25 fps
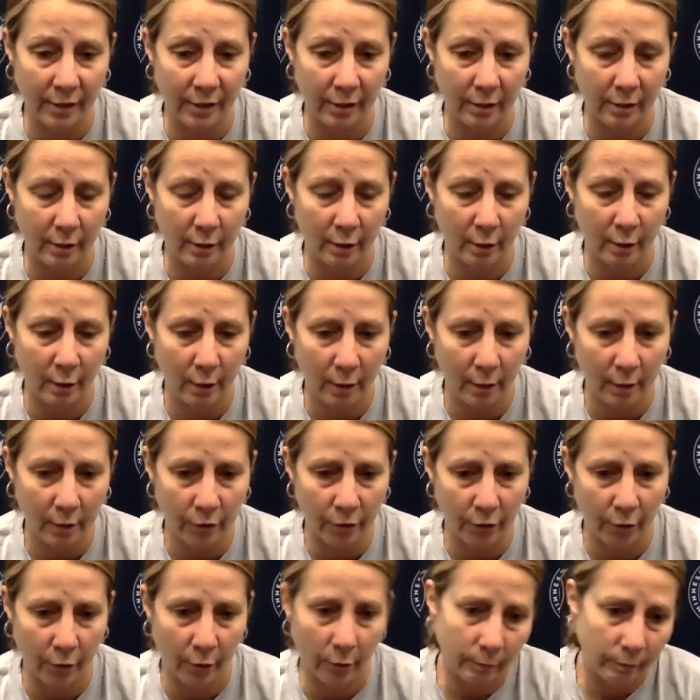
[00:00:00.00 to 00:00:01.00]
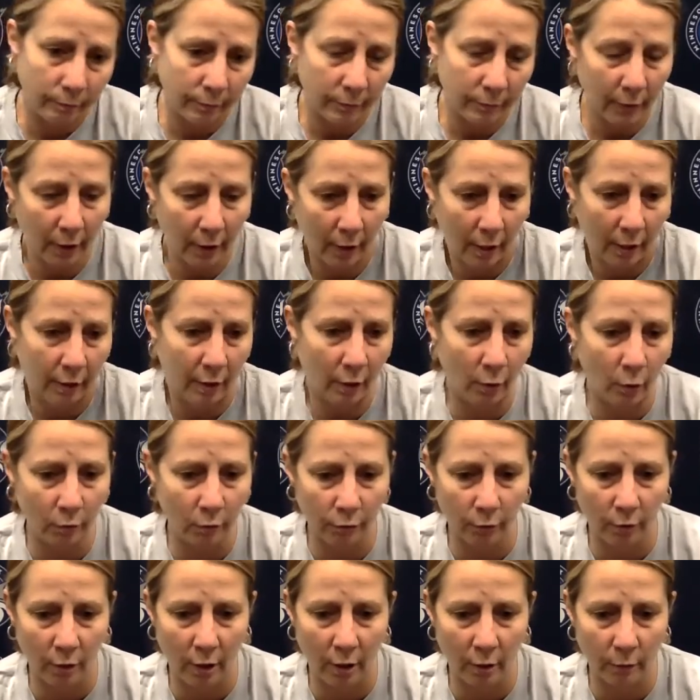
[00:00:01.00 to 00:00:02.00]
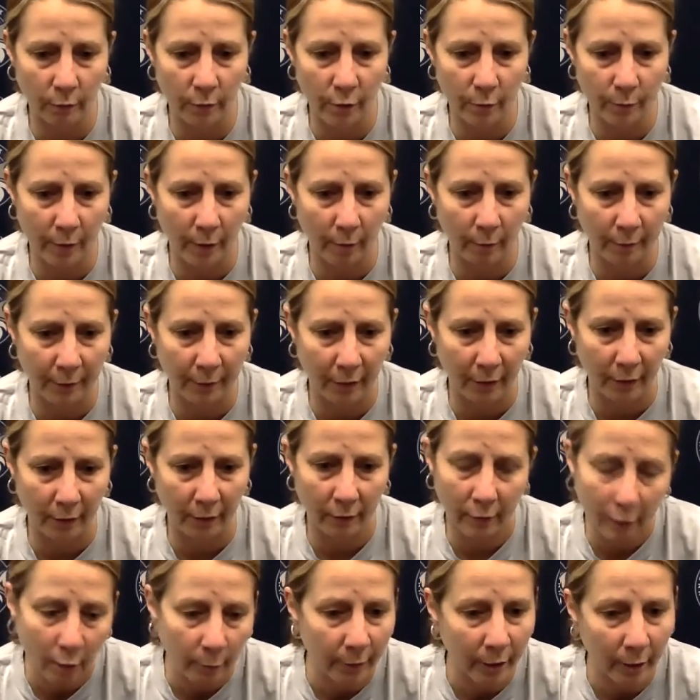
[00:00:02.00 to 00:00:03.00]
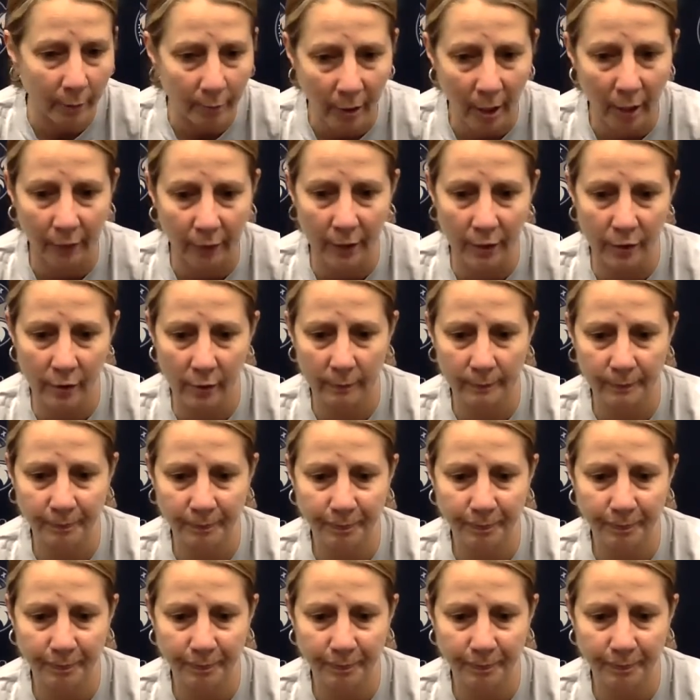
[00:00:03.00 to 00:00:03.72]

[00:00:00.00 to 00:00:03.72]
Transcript: And so I thought overall it was probably a little bit of progress.